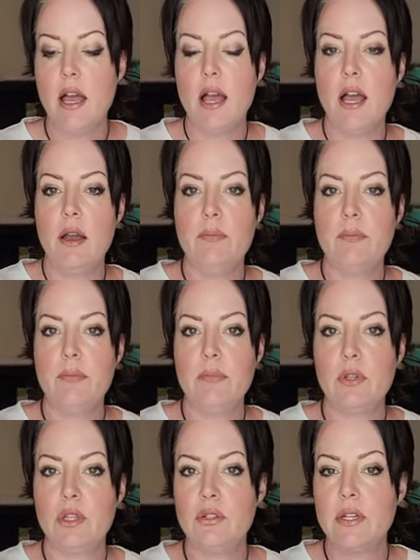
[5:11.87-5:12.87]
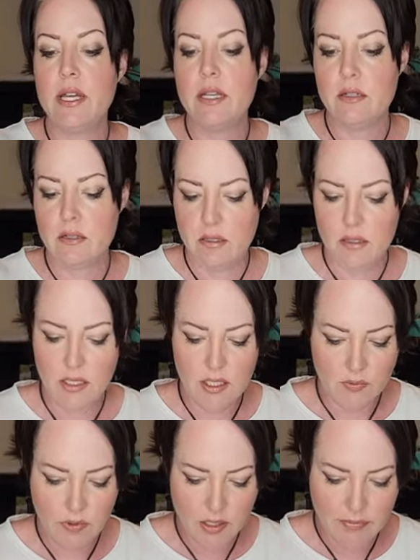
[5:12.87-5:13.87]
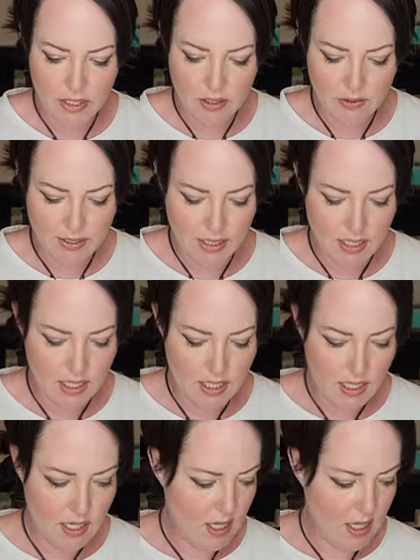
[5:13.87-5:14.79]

Um, glue gun is what I'll be using